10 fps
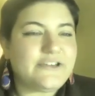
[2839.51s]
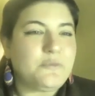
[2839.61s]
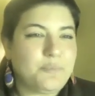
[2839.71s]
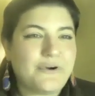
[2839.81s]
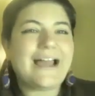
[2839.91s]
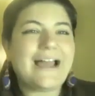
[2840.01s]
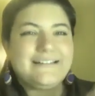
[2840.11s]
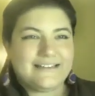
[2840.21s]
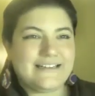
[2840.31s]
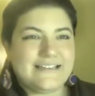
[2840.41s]
You
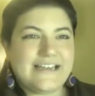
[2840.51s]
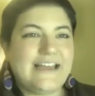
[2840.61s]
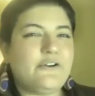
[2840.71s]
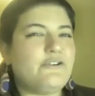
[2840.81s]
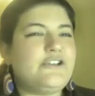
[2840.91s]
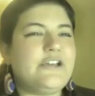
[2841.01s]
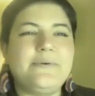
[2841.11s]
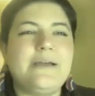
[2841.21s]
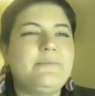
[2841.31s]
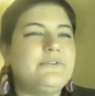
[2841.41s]
practice in order to
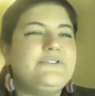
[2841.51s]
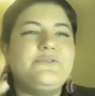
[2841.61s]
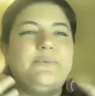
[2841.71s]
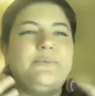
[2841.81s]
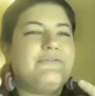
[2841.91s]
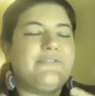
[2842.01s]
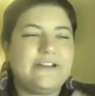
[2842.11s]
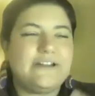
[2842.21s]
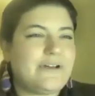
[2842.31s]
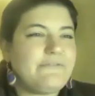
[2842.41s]
be able to be
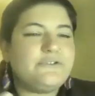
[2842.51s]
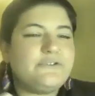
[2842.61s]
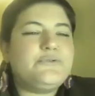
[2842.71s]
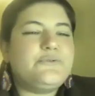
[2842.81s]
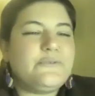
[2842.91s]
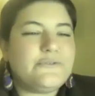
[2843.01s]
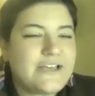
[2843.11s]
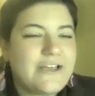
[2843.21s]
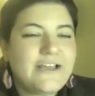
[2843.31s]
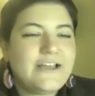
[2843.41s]
free, to have the tools
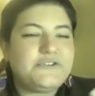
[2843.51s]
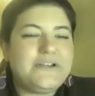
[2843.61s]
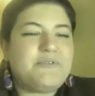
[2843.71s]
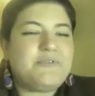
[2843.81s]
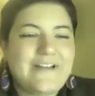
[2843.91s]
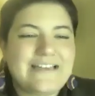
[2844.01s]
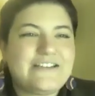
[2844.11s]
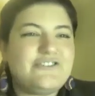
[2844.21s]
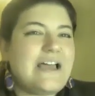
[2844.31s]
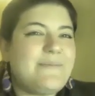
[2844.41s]
to improvise
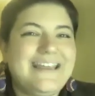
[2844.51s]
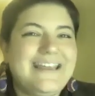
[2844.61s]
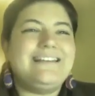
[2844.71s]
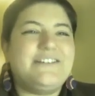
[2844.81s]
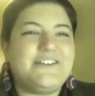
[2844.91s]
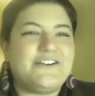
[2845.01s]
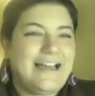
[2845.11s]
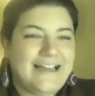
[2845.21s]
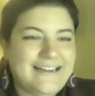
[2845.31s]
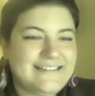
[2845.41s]
and jam and
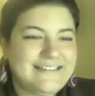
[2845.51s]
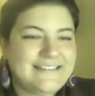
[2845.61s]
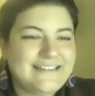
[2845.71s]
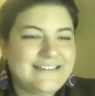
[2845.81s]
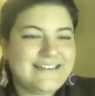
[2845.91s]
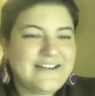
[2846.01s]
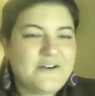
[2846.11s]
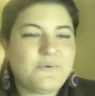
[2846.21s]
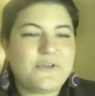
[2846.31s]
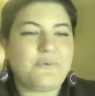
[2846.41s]
interact
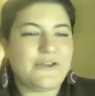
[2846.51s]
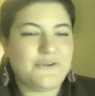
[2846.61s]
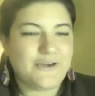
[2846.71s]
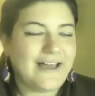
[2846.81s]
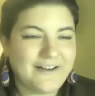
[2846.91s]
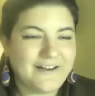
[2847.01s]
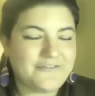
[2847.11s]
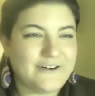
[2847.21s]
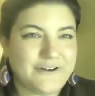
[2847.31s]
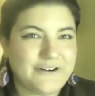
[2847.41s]
with what you
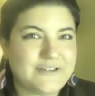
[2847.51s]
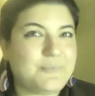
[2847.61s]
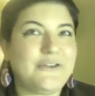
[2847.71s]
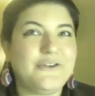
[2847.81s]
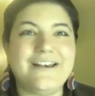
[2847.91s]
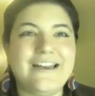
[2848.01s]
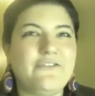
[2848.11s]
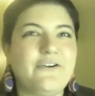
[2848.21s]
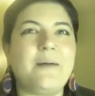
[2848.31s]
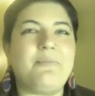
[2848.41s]
have learned, but you are
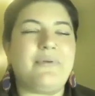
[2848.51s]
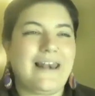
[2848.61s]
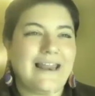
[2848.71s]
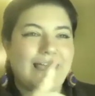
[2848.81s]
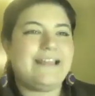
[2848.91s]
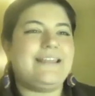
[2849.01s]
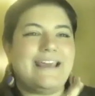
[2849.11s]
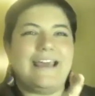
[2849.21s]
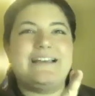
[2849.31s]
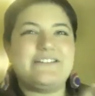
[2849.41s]
never applying
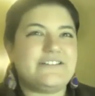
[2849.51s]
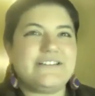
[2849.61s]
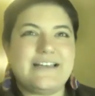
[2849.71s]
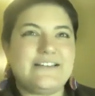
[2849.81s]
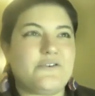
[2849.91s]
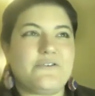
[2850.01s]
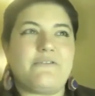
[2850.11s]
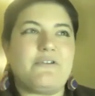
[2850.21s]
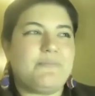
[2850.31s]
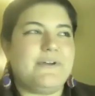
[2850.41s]
the exercises or
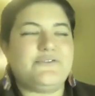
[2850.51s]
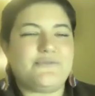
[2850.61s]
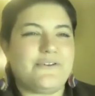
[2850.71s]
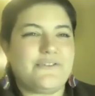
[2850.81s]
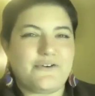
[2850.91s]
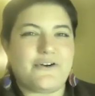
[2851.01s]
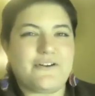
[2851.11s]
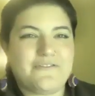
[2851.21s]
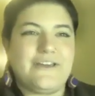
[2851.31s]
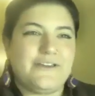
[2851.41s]
the repertoire or the
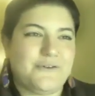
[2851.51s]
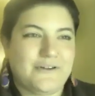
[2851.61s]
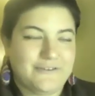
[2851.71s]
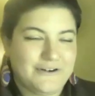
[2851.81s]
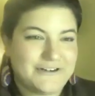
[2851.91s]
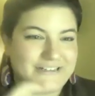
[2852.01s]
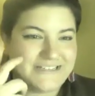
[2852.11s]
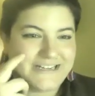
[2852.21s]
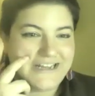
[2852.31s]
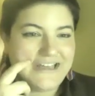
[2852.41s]
choreography that you have
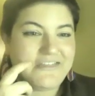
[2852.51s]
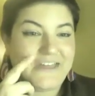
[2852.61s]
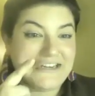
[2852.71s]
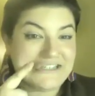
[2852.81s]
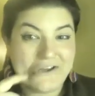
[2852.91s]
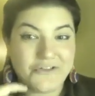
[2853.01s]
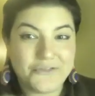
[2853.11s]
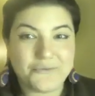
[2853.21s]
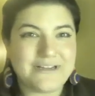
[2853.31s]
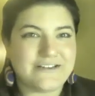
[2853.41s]
learned. That is not
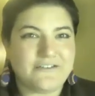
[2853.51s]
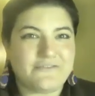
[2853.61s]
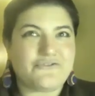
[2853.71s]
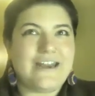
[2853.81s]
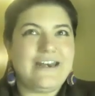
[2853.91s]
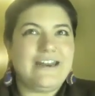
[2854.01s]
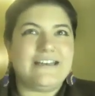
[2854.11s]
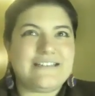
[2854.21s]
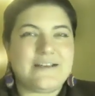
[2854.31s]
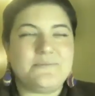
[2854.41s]
the reason of training,
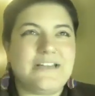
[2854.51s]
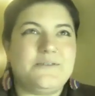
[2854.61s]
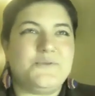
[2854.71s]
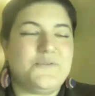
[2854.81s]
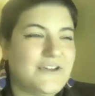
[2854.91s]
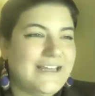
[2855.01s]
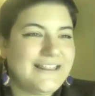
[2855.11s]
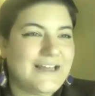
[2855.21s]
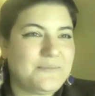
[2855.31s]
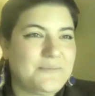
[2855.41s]
and sometimes we
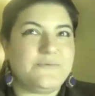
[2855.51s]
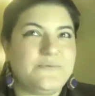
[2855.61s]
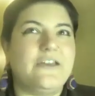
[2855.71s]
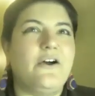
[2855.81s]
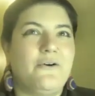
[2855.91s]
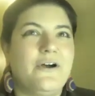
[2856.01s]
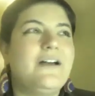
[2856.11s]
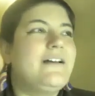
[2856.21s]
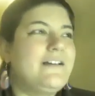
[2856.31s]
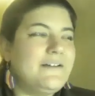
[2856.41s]
forget that because we think, oh,
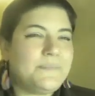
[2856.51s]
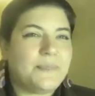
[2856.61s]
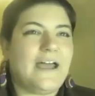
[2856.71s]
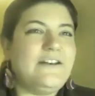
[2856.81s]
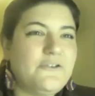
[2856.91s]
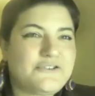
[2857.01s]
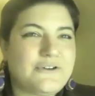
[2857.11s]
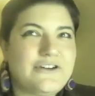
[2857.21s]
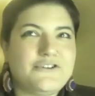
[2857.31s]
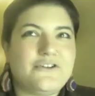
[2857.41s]
I know this
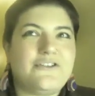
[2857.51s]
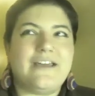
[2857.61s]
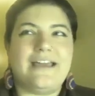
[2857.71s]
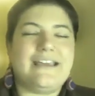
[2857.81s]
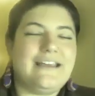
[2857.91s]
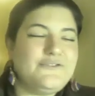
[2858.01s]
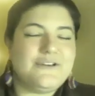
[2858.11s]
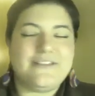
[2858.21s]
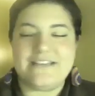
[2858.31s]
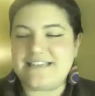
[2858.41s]
traditional thing, I can do
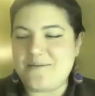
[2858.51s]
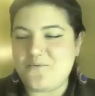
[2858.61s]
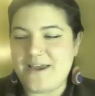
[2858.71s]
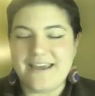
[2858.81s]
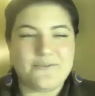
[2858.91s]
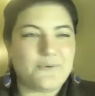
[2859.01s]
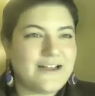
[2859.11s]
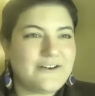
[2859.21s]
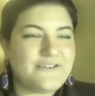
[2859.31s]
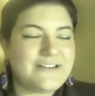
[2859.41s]
it the same way
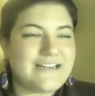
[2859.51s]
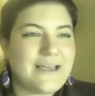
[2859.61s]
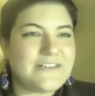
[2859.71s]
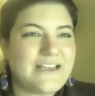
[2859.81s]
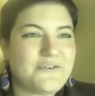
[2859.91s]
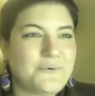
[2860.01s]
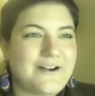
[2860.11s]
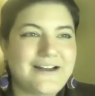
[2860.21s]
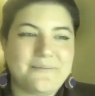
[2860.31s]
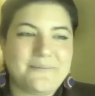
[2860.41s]
100 times
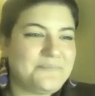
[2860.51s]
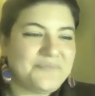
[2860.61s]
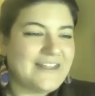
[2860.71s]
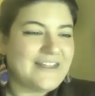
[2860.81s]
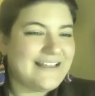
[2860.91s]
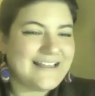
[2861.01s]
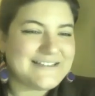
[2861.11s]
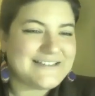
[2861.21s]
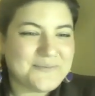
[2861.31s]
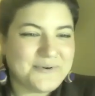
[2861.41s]
everywhere I am, and
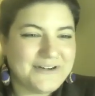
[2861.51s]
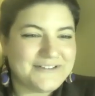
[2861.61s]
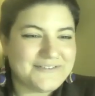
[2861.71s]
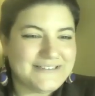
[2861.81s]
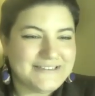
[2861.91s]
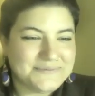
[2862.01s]
that's not the point of it.